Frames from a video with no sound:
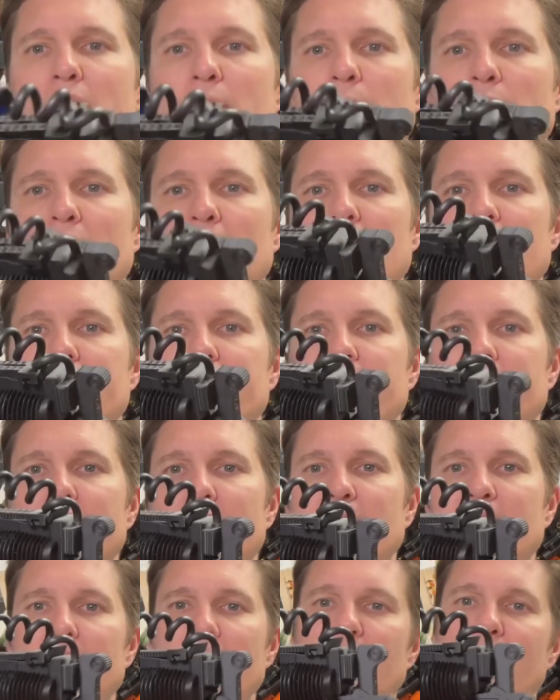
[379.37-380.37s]
I believe,
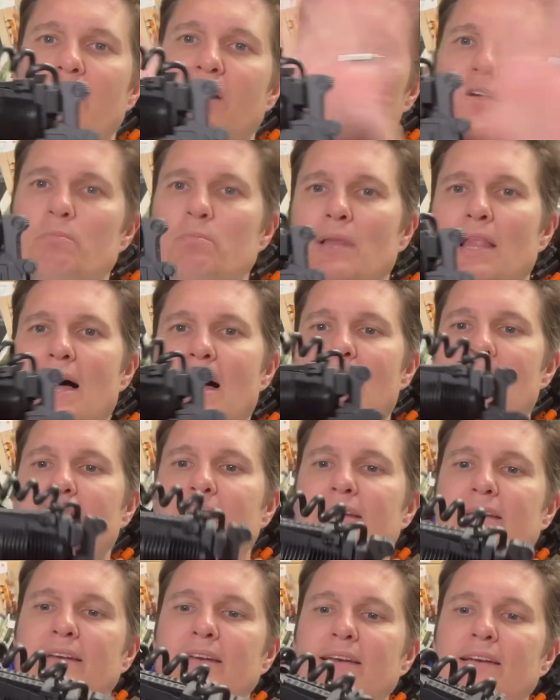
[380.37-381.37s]
and all
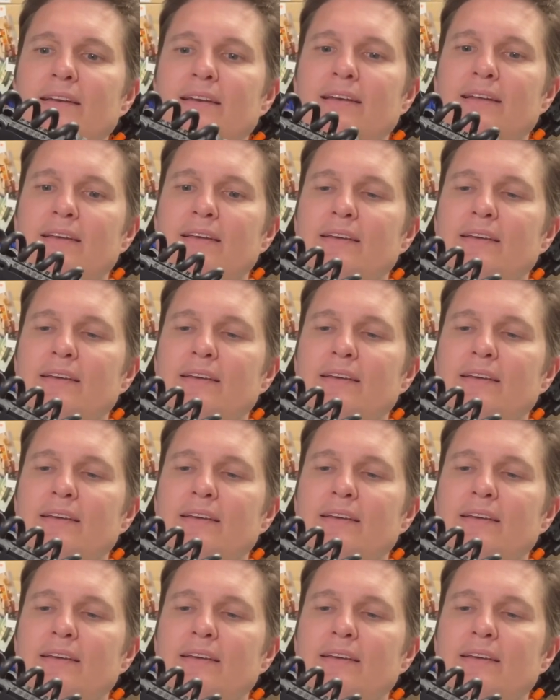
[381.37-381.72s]
black, and